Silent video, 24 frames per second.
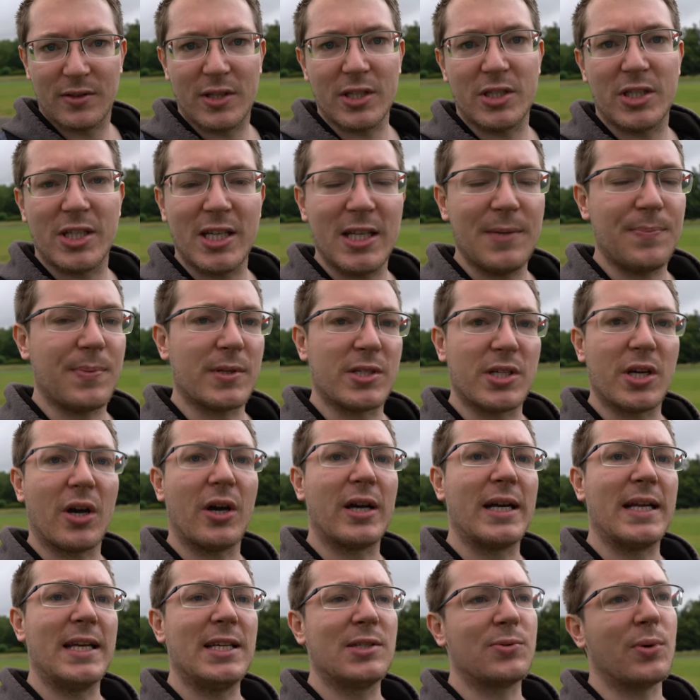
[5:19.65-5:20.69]
The cheaper
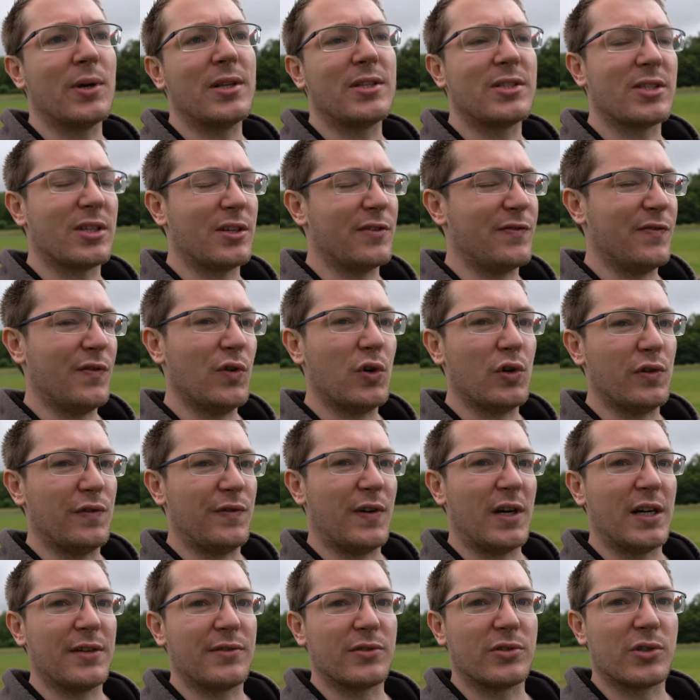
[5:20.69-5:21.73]
Chinese ones are four,
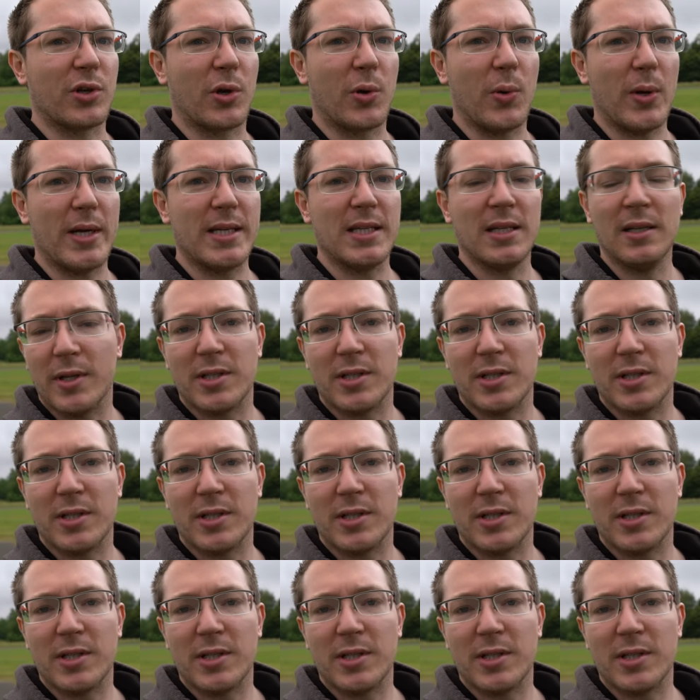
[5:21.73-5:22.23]
five hundred quid.